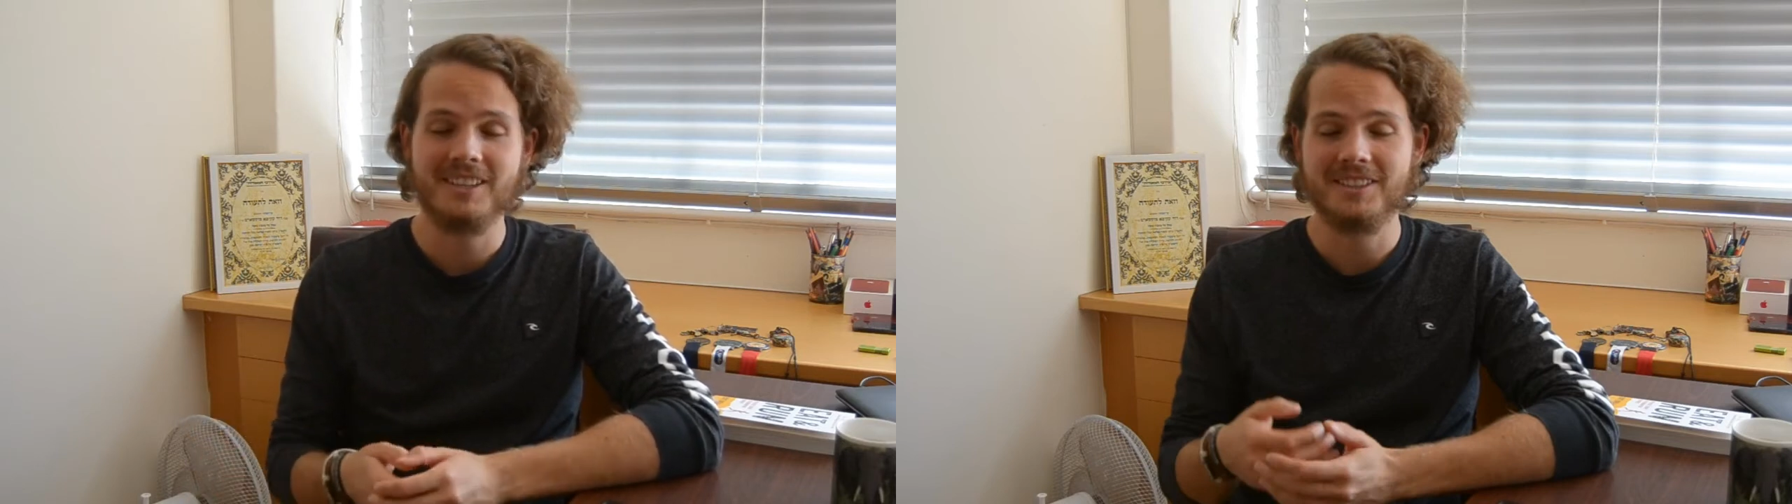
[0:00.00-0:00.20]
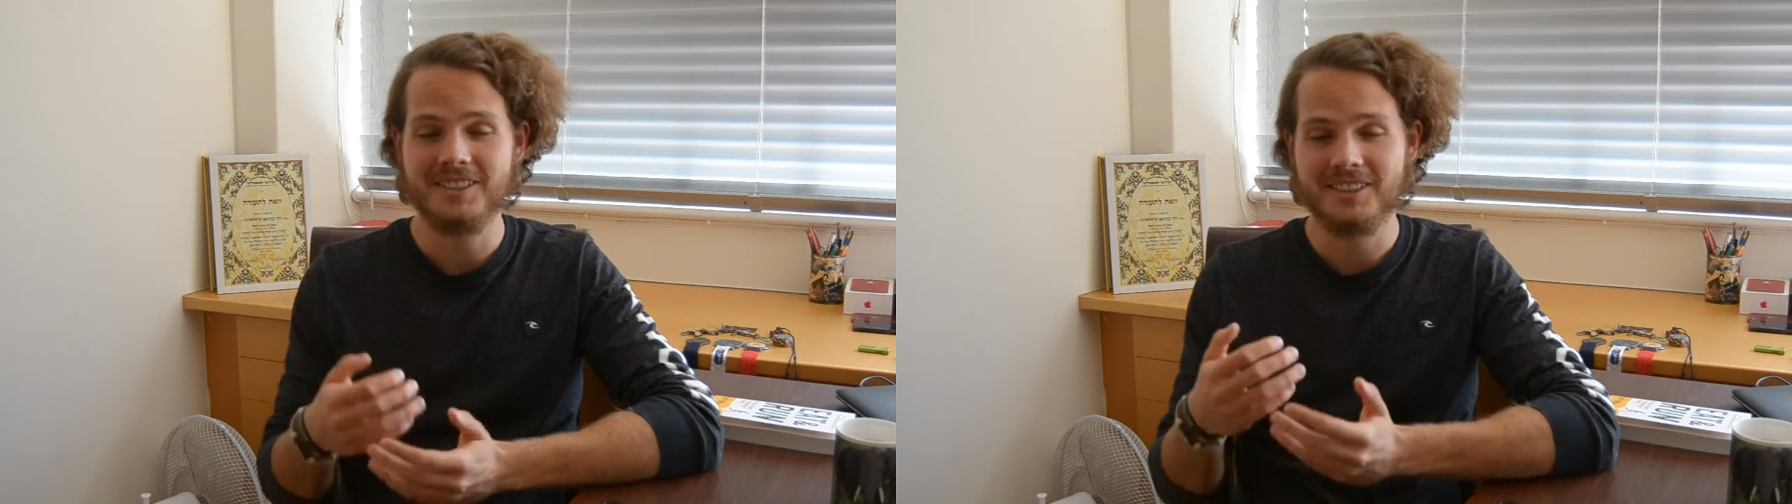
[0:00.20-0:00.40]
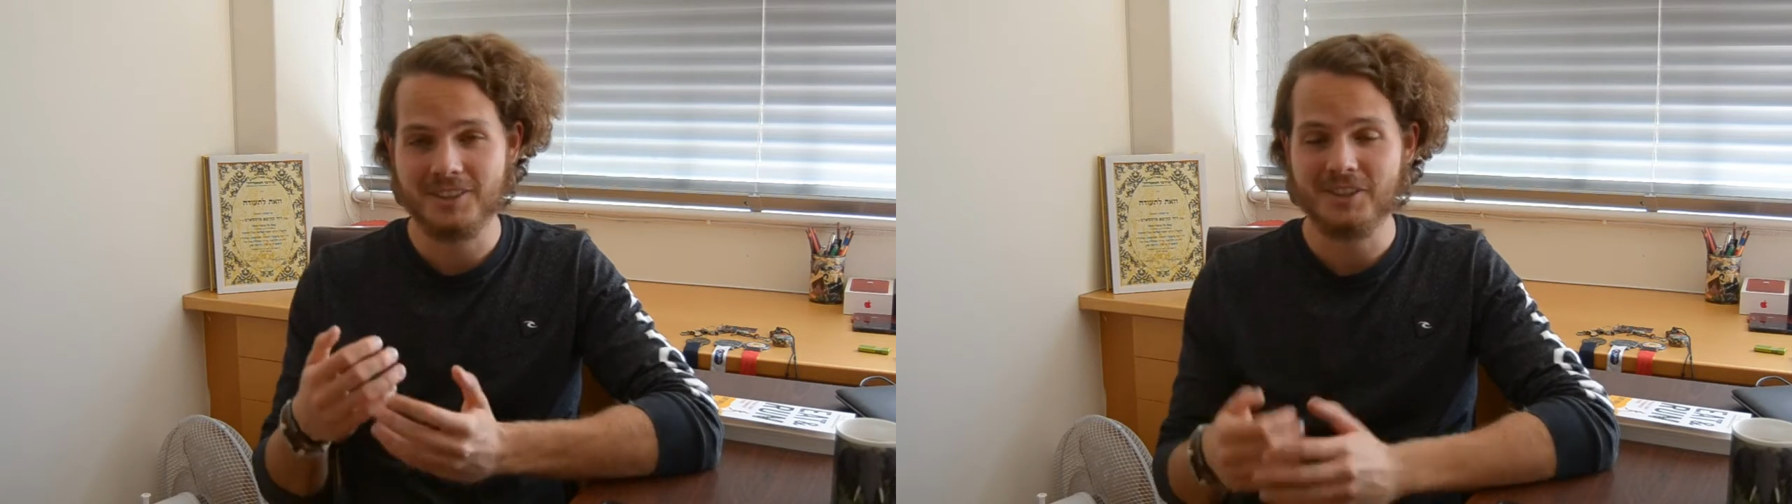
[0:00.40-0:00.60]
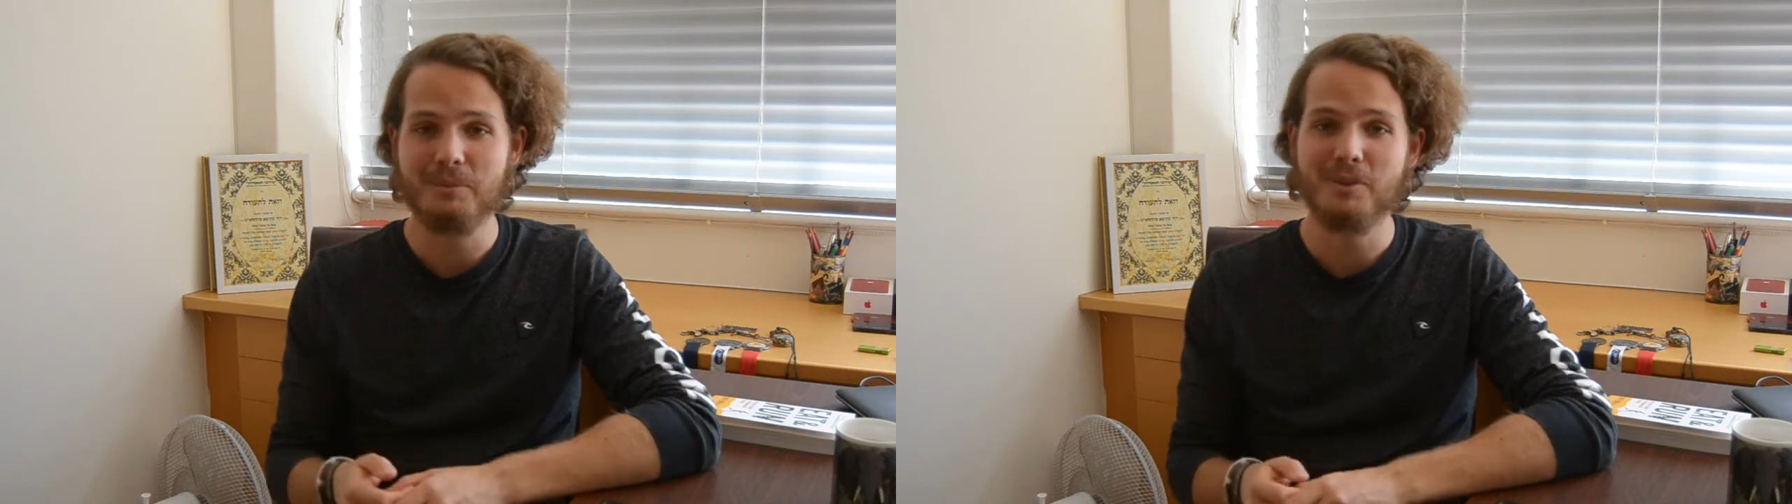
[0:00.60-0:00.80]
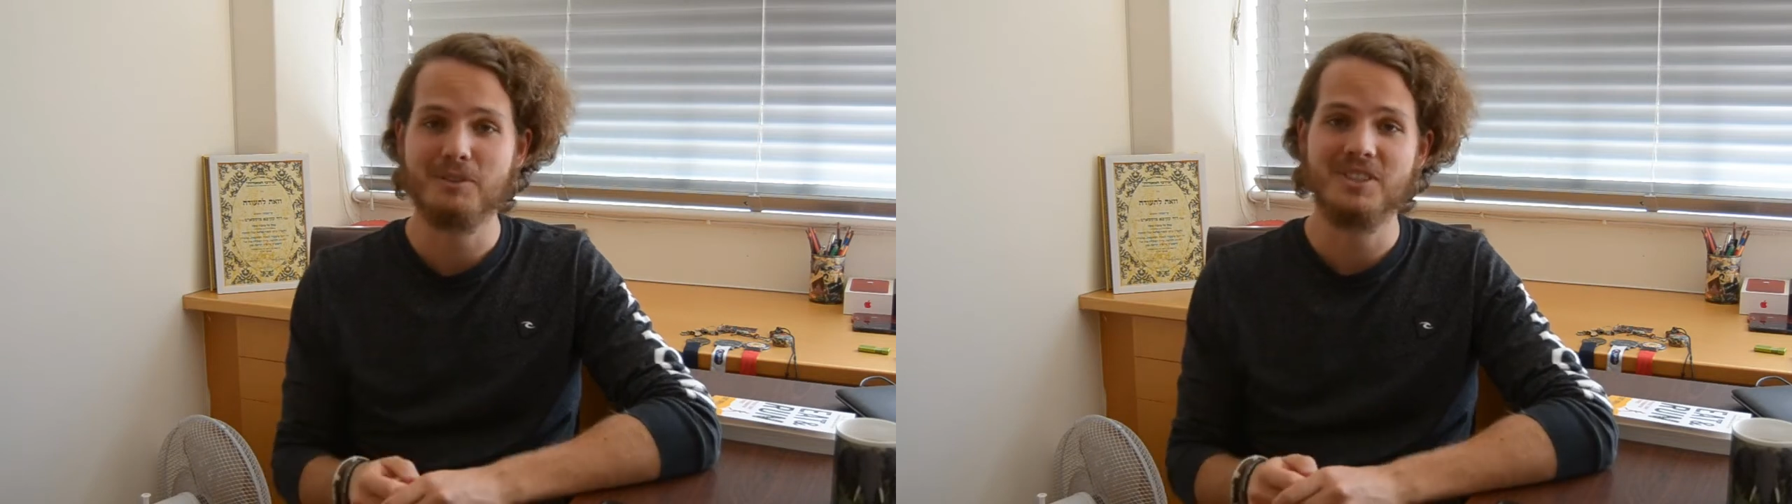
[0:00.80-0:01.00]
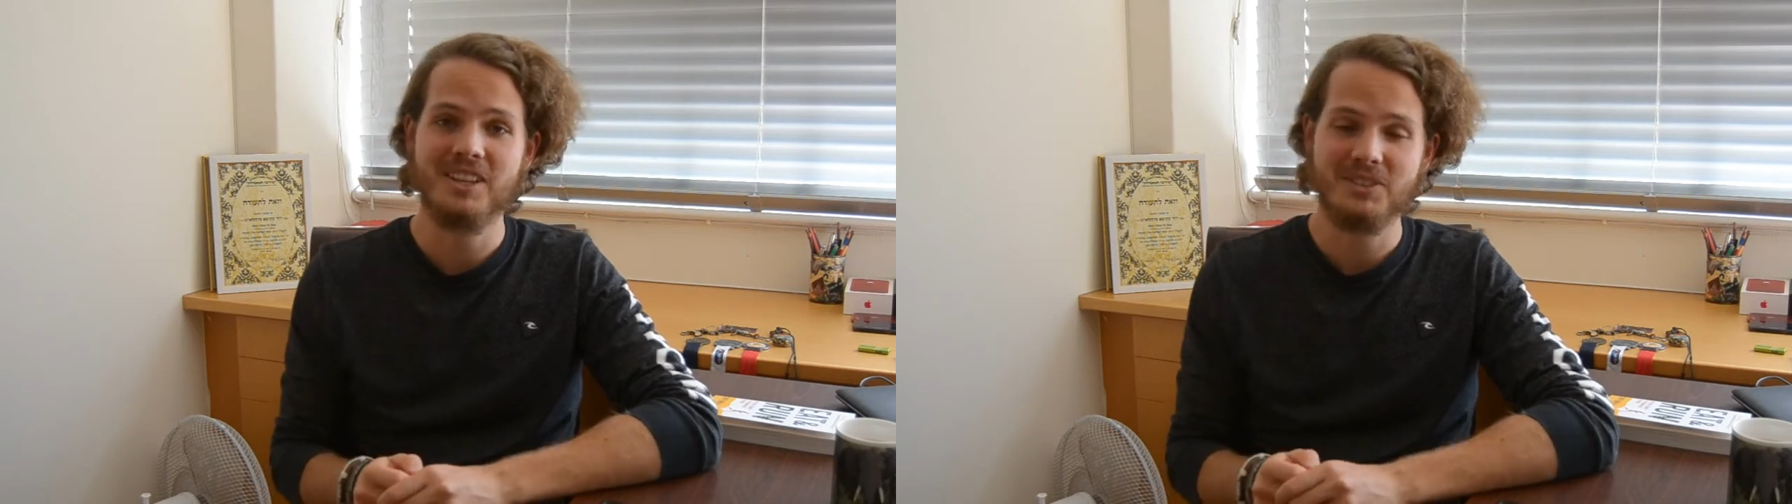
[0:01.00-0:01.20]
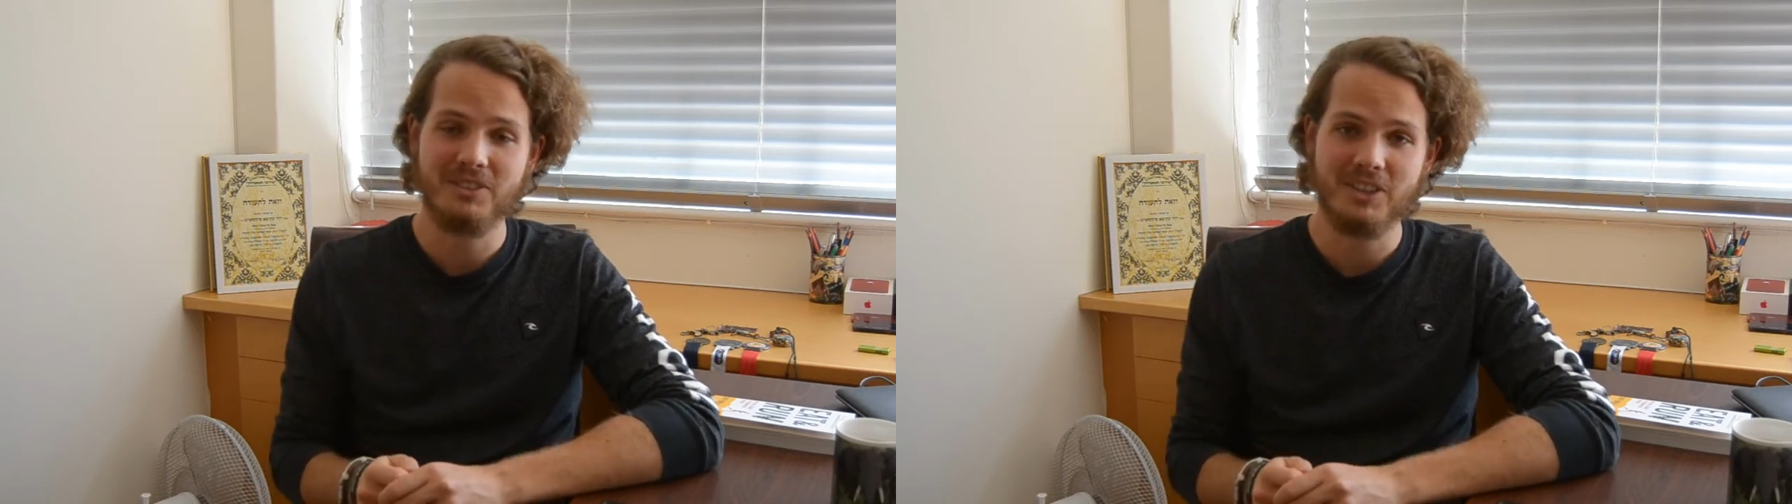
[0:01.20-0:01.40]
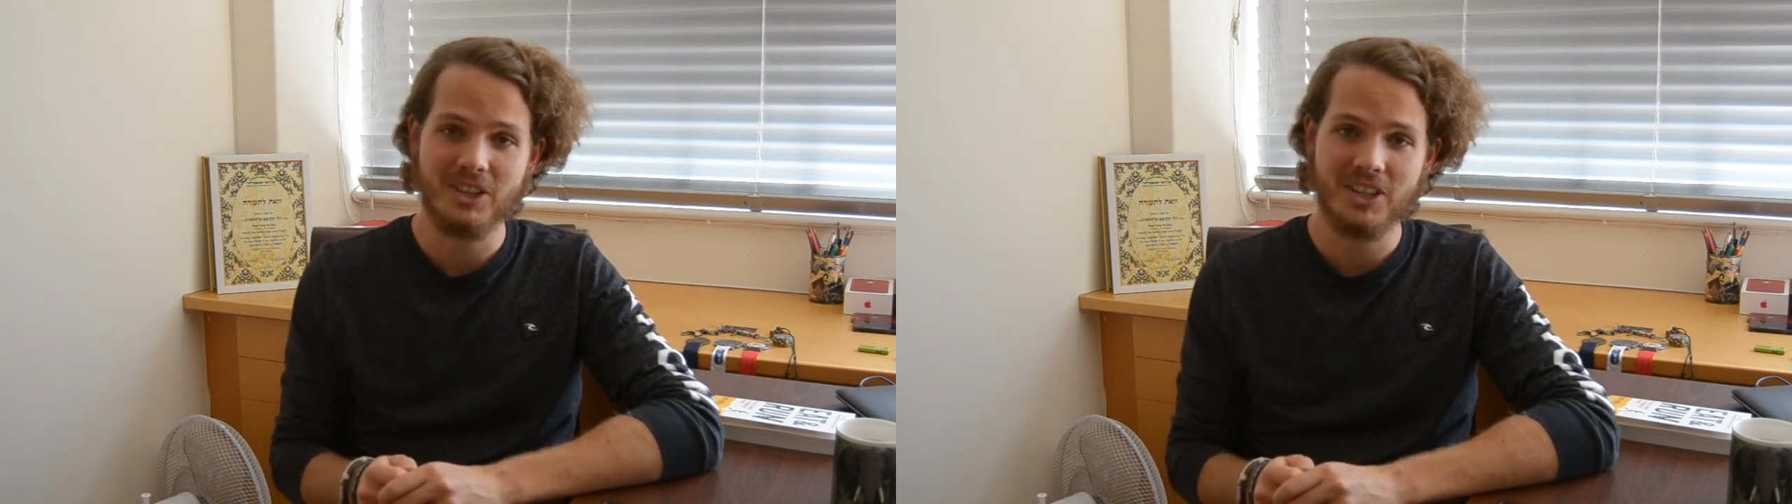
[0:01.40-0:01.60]
the topic of today's video
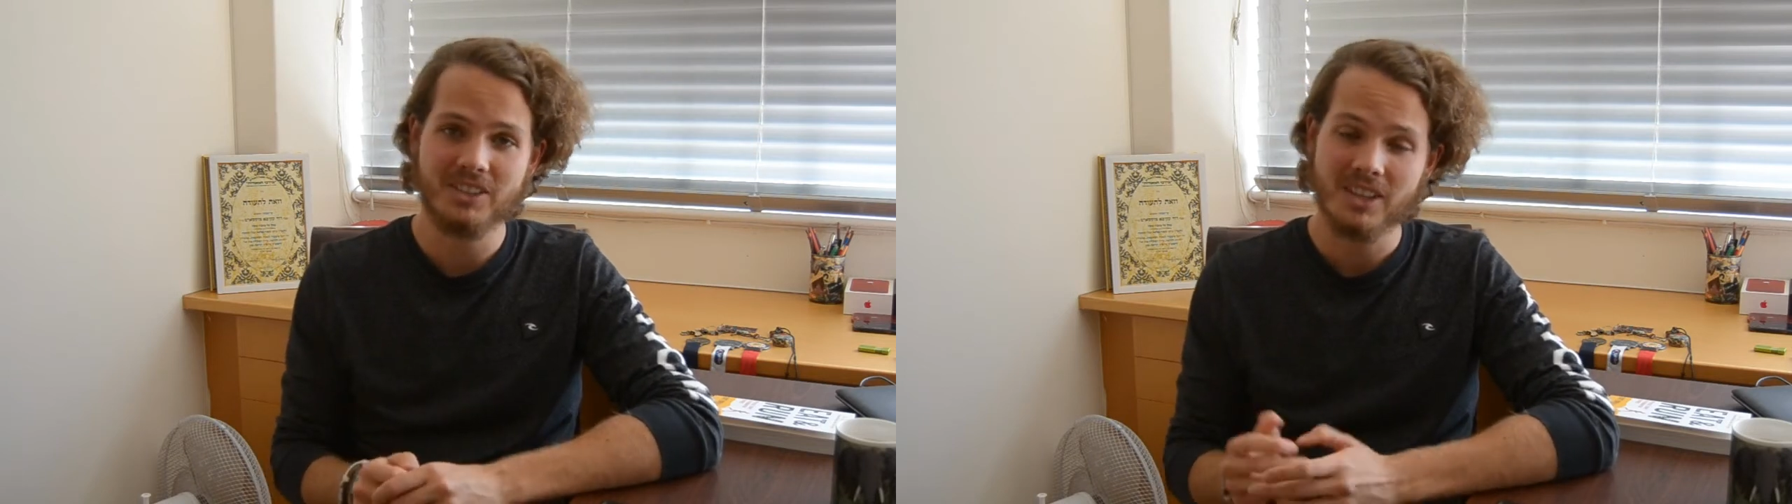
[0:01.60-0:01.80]
is,